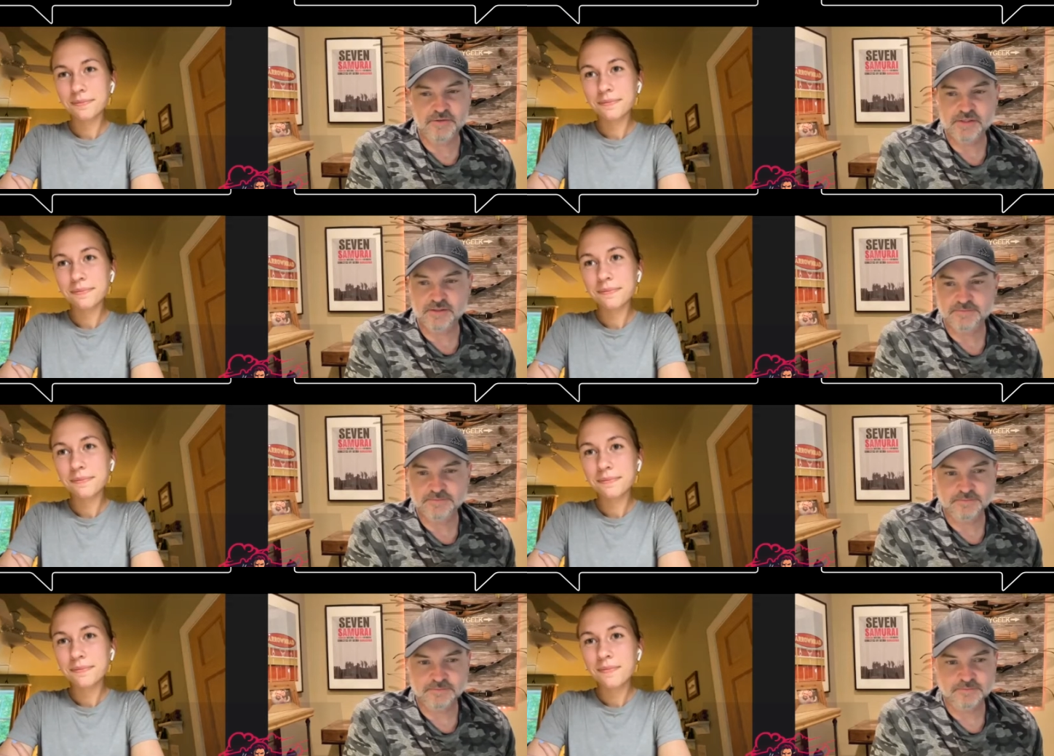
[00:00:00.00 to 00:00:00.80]
Speaker 1: using?
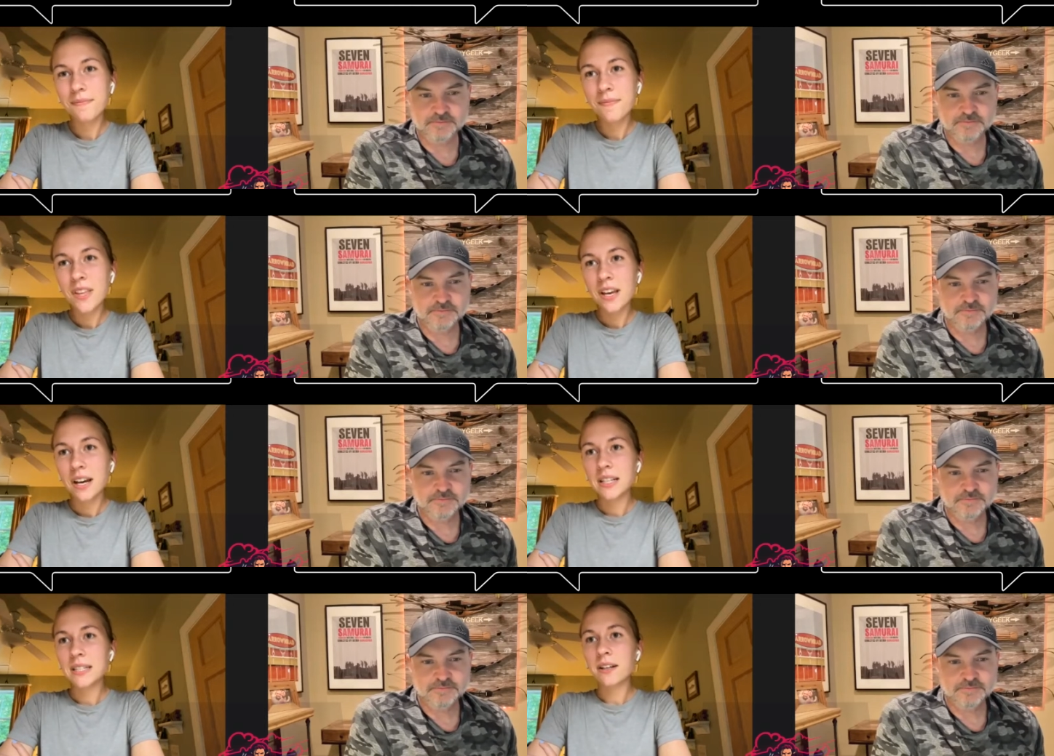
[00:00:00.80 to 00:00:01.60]

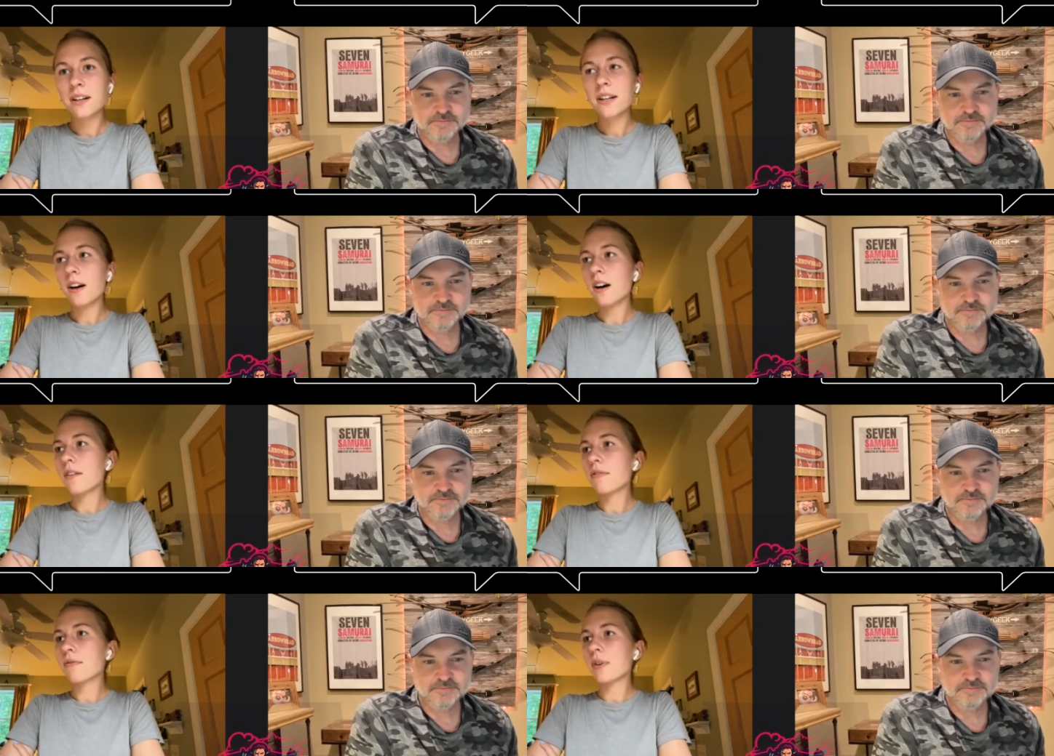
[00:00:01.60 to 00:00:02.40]
I started
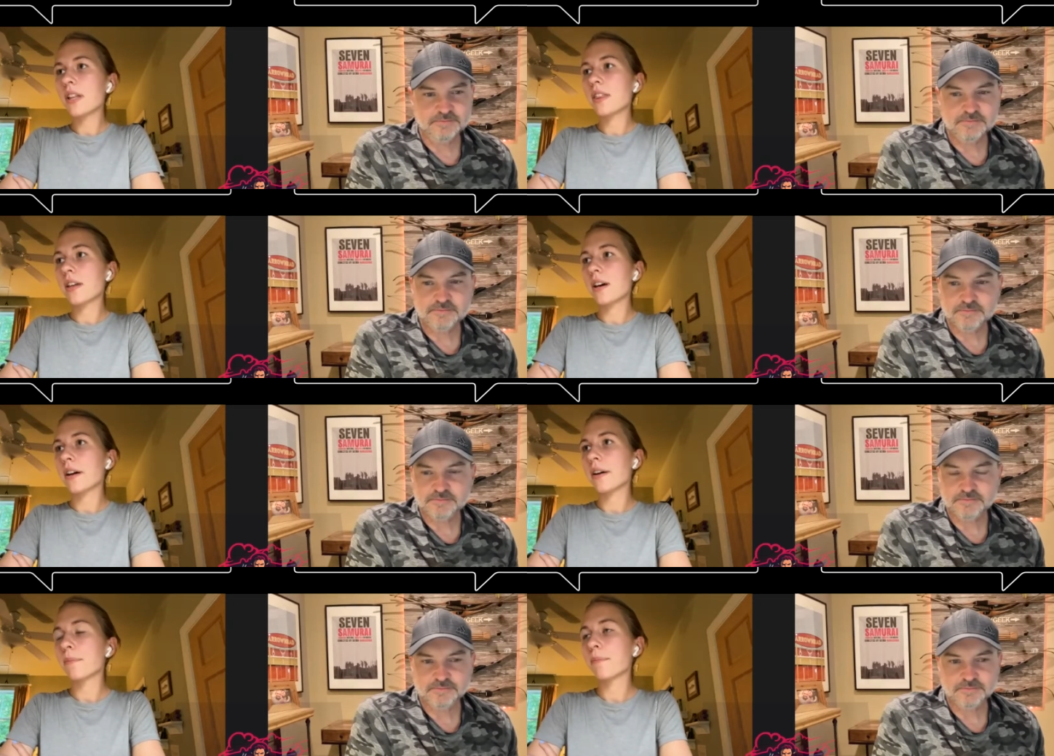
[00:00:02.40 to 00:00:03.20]
off with
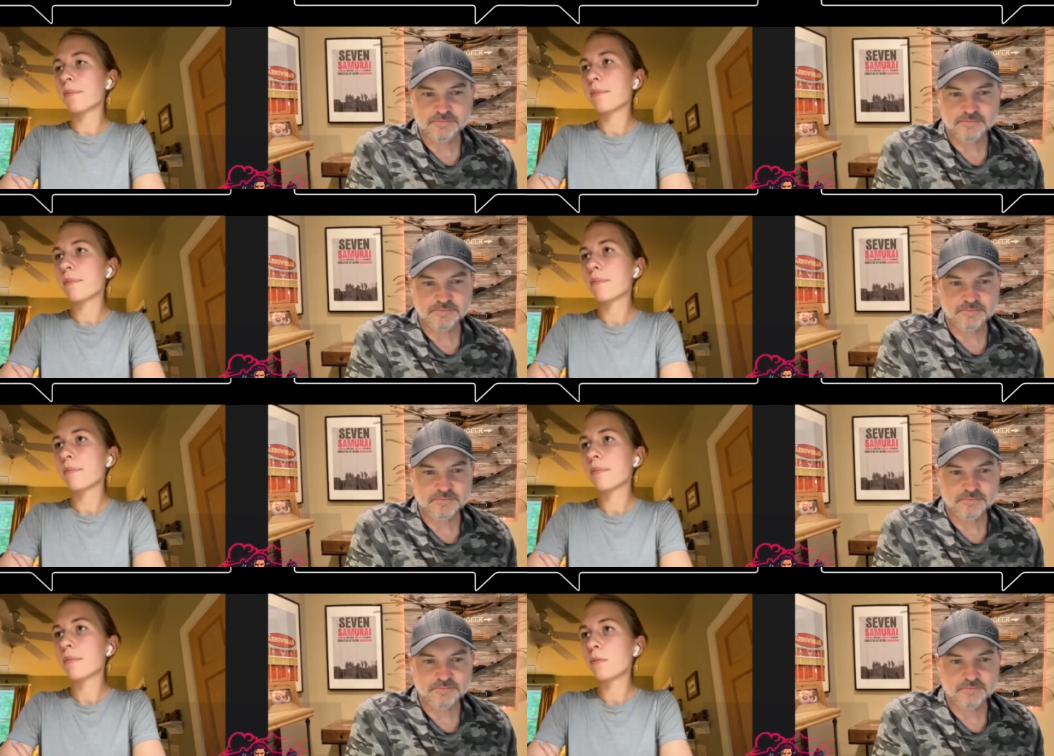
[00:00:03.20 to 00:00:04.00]
um,
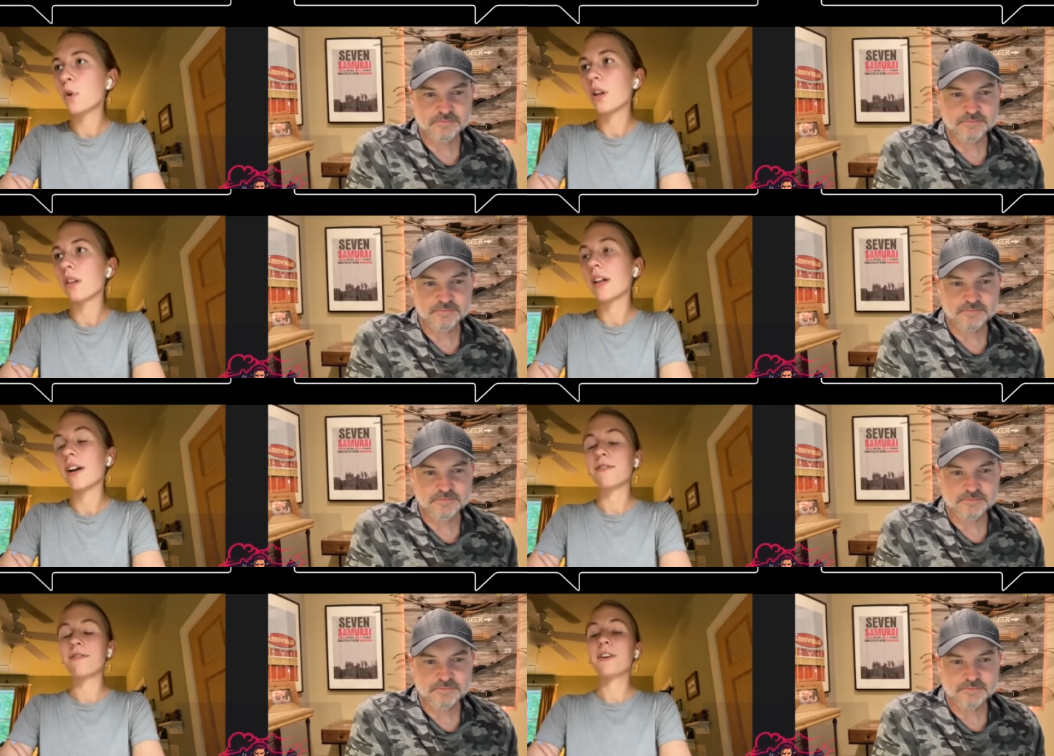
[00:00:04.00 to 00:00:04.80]
well,
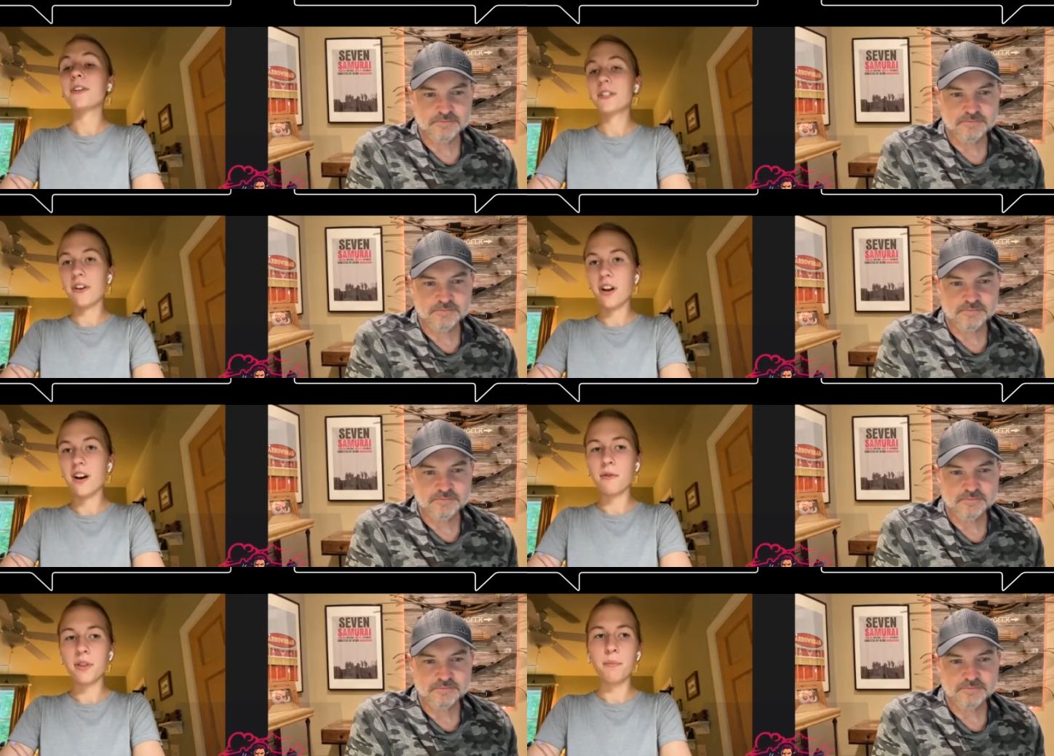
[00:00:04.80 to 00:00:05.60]
I first started
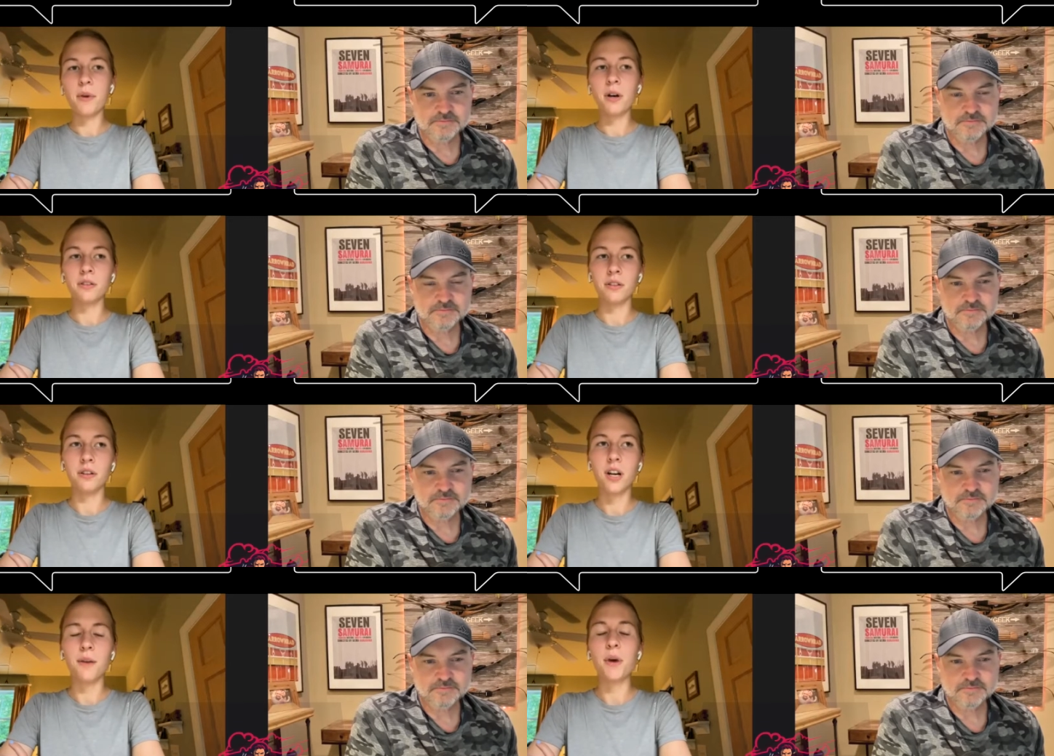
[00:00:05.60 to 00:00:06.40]
off with a
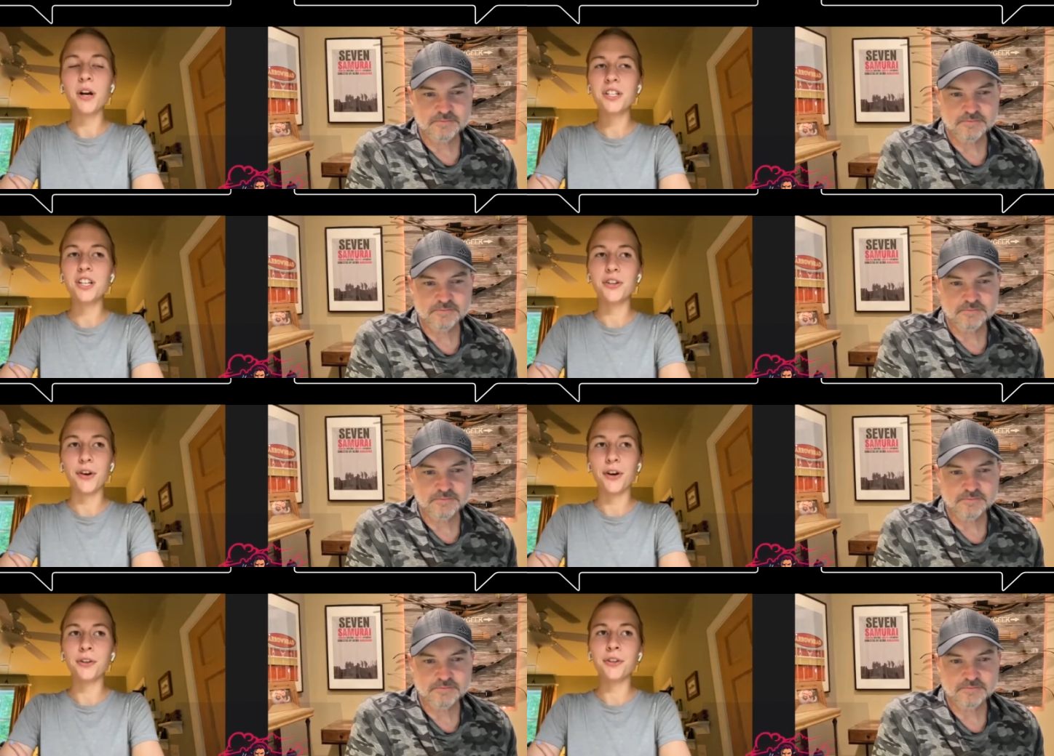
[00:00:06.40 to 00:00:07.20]
Malden or Martin
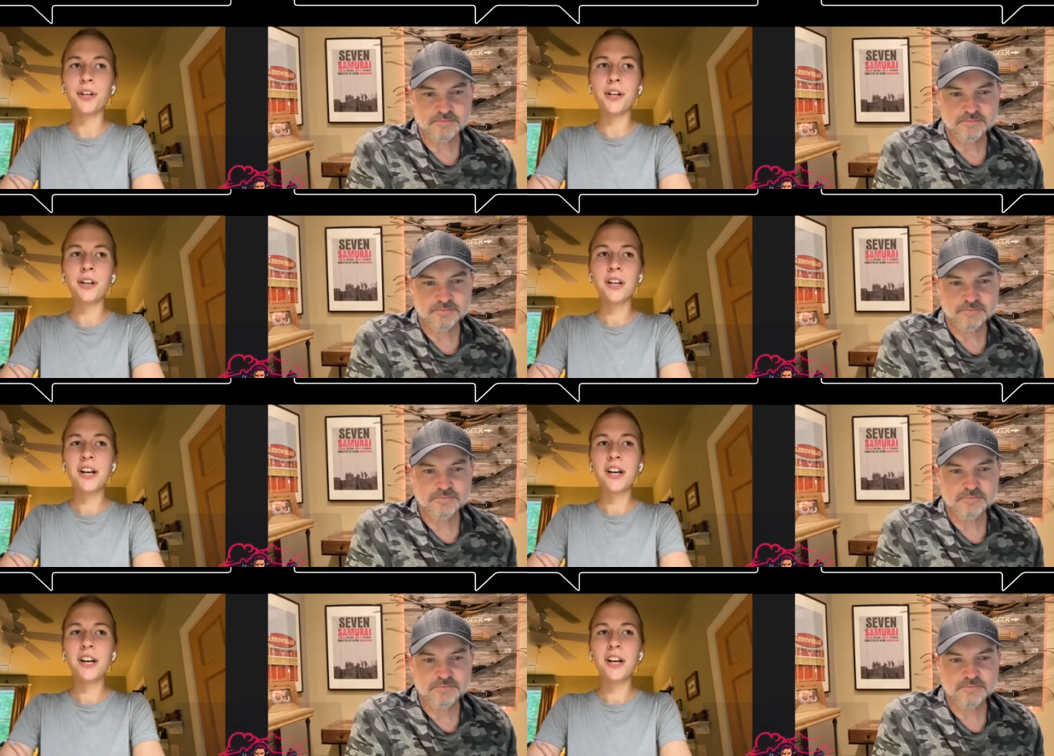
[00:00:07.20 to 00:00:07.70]
Alder.